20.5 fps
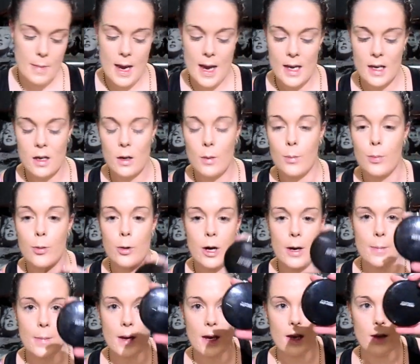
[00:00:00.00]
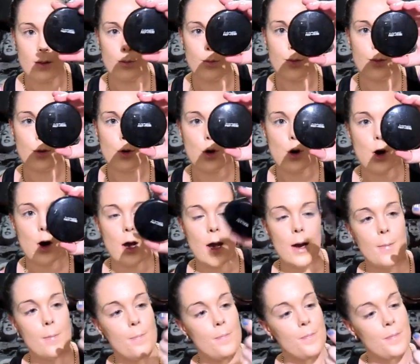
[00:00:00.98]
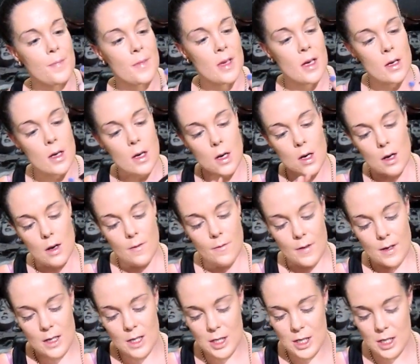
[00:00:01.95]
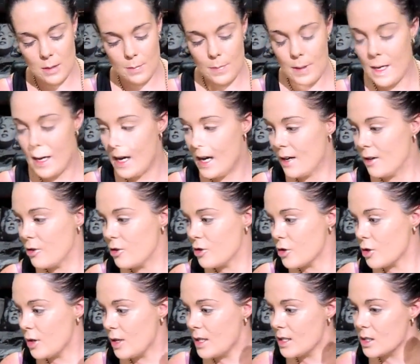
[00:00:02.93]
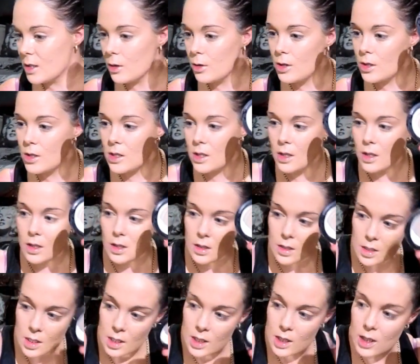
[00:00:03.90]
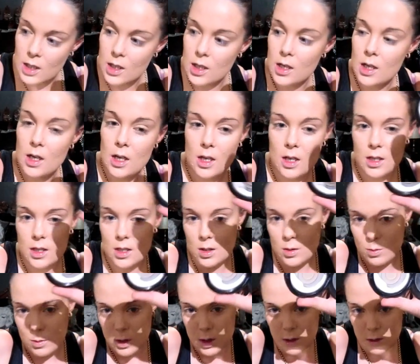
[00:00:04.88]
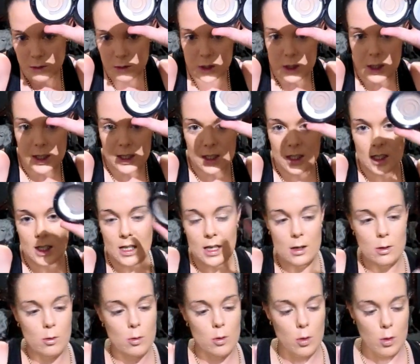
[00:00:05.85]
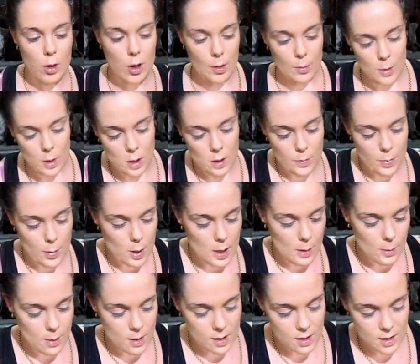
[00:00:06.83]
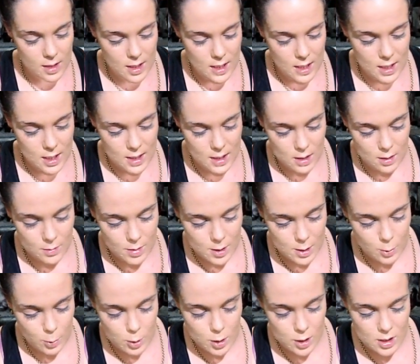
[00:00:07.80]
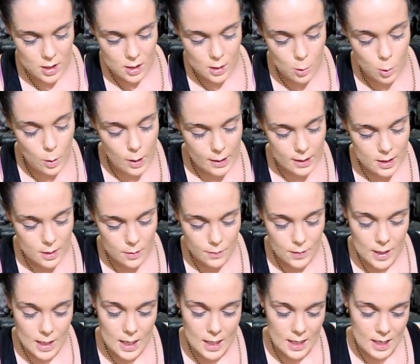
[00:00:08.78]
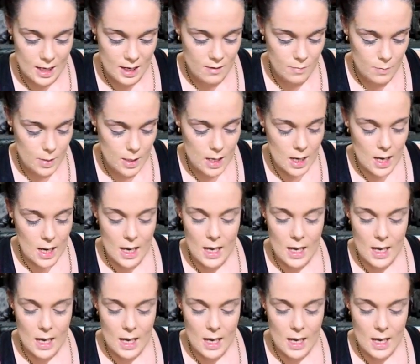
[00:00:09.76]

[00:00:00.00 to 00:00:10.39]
MAC Prep and Prime Finishing Powder in Translucent. This is what it looks like. It's nearly all gone. I'm going to buy one of these. I'm still using the one Tabar gave me.